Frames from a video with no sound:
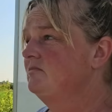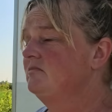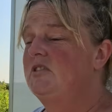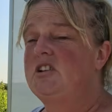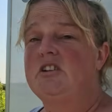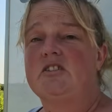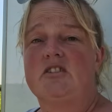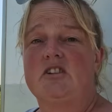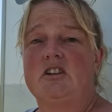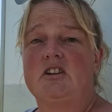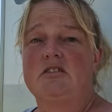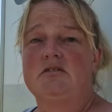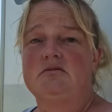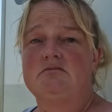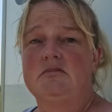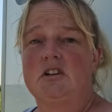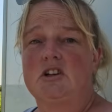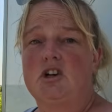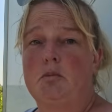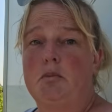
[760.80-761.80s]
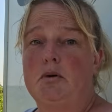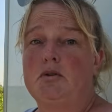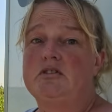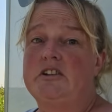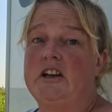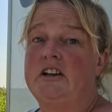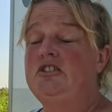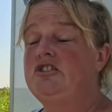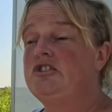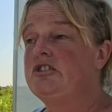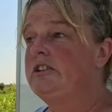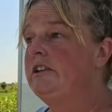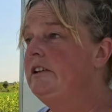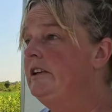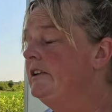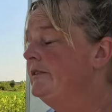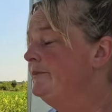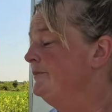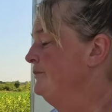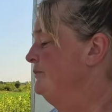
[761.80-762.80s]
it's a kaput engine, isn't
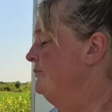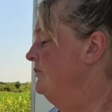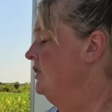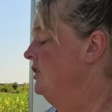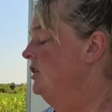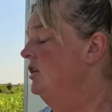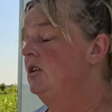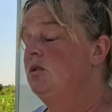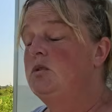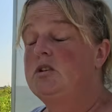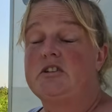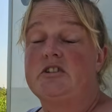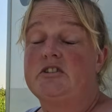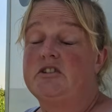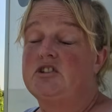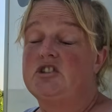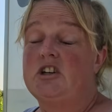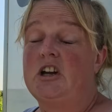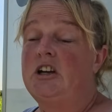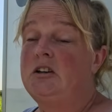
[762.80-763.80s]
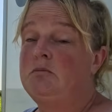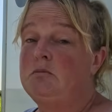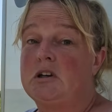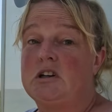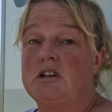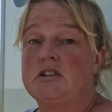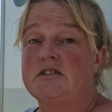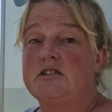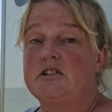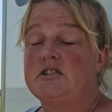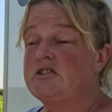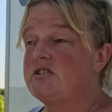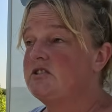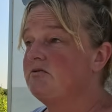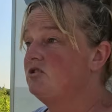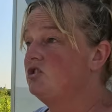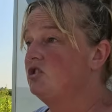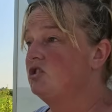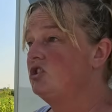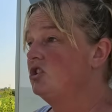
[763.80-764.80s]
it? Which is a shame because it's
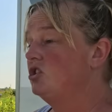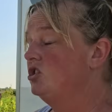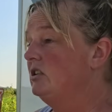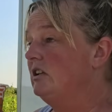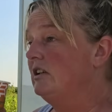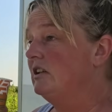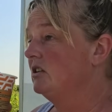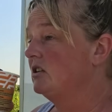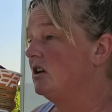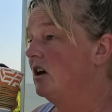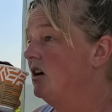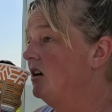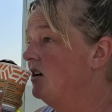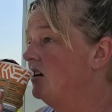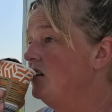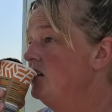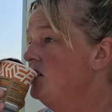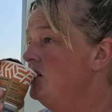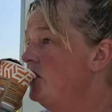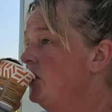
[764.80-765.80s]
such a good little car.